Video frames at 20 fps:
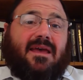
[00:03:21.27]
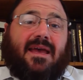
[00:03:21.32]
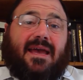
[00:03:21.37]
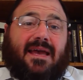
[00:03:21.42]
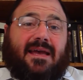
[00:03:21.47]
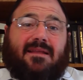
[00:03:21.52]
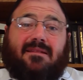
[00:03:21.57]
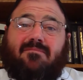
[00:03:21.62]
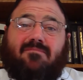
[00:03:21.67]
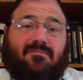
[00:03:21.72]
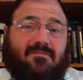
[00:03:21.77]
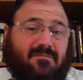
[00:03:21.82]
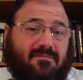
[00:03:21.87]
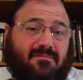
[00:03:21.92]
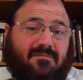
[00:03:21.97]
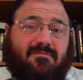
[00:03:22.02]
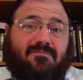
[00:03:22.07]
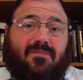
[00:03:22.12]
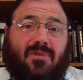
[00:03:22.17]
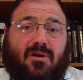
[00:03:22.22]
and
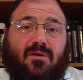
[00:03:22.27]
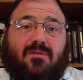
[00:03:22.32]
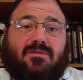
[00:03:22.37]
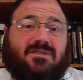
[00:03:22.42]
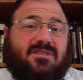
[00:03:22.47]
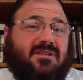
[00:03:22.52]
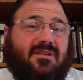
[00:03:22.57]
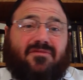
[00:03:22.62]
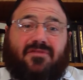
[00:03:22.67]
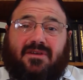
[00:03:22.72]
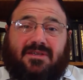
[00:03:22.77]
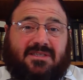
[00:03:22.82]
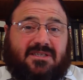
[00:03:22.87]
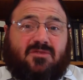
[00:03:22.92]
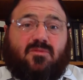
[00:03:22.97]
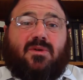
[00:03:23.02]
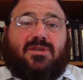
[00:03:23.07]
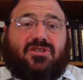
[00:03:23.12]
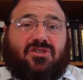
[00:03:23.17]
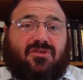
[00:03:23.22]
most of us
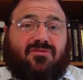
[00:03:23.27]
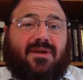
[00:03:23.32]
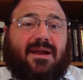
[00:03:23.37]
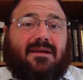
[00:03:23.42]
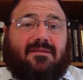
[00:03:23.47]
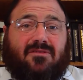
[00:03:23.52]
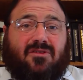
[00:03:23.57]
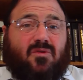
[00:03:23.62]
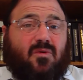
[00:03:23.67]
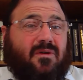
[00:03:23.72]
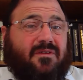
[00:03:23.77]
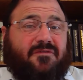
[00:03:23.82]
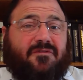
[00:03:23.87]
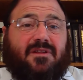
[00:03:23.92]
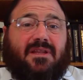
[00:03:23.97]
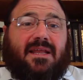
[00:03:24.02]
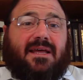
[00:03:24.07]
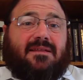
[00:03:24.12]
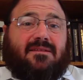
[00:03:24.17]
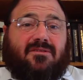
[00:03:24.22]
switched around an
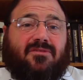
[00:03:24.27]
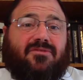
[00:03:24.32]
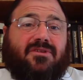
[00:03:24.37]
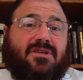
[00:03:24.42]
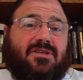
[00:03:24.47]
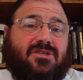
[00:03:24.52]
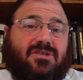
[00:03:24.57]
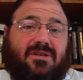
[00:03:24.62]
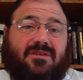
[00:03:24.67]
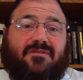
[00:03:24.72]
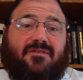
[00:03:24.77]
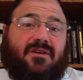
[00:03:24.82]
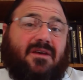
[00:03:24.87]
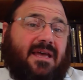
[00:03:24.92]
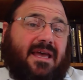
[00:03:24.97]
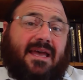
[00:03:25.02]
awful lot during Shiva